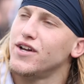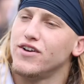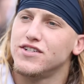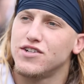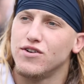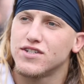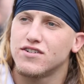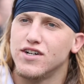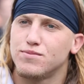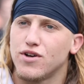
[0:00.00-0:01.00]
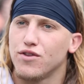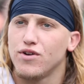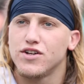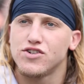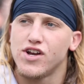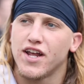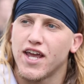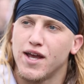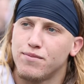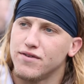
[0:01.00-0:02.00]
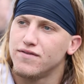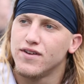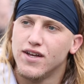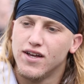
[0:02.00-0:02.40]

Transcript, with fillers: You know, he showed us clips all throughout training camp of